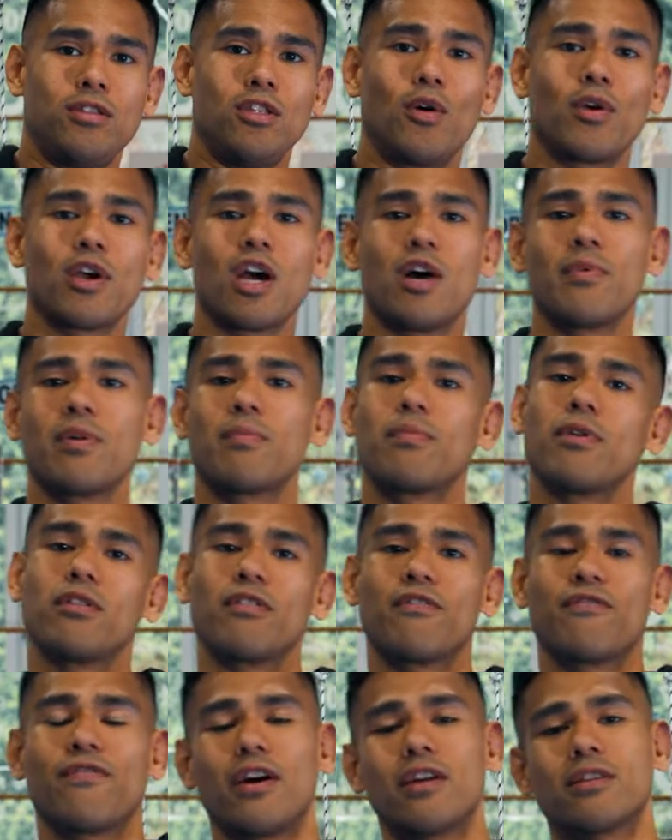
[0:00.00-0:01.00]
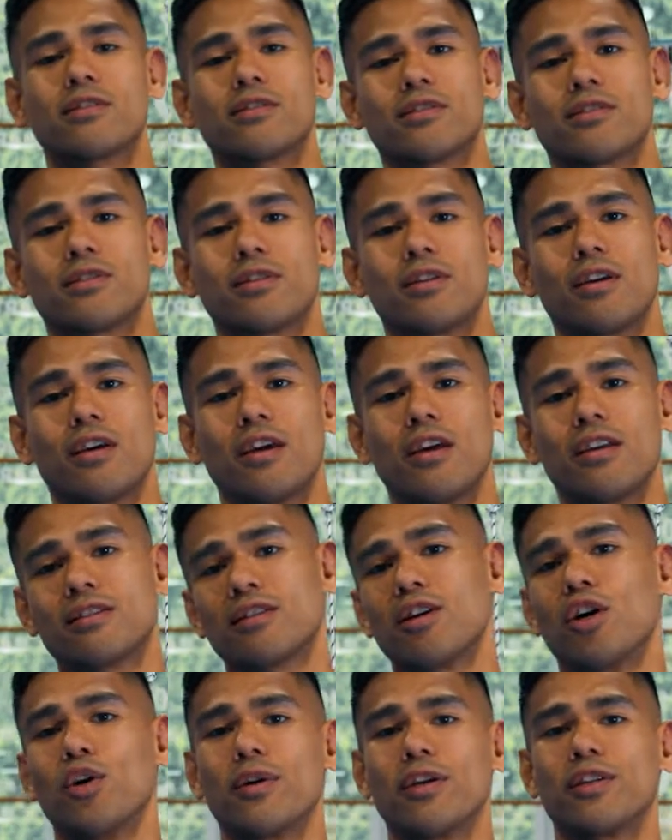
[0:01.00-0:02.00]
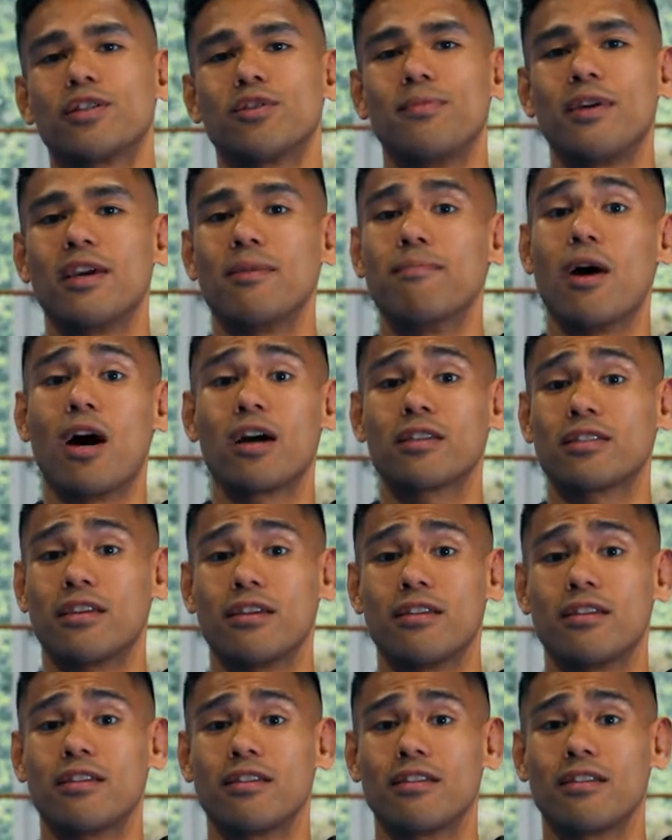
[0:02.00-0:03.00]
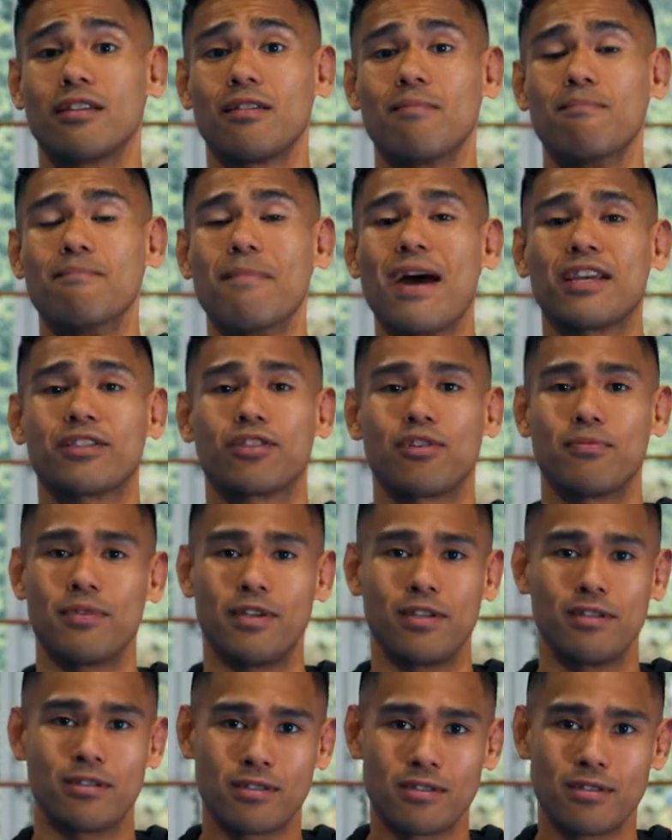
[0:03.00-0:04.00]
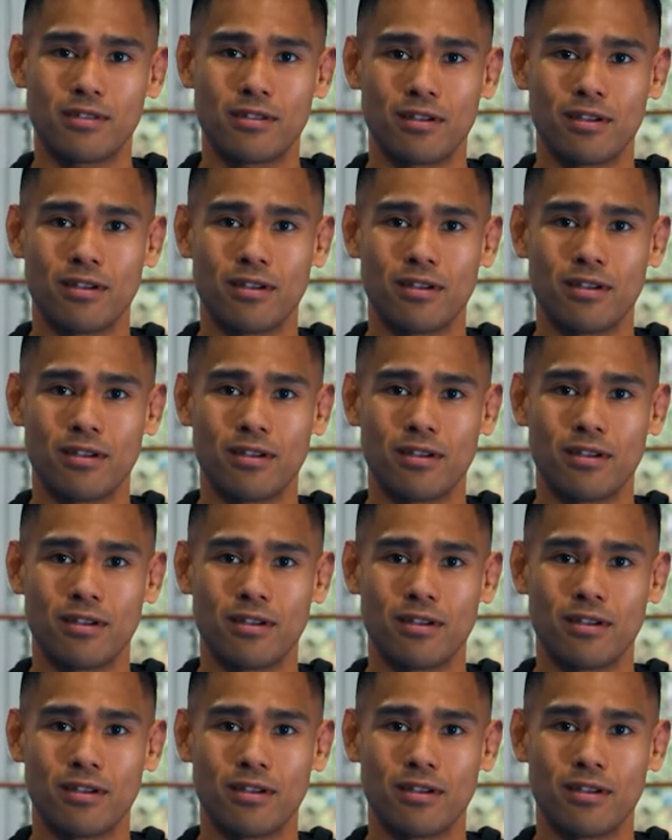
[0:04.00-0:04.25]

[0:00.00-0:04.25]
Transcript: Knowing how my brother fights, it's going to be a boxing masterpiece.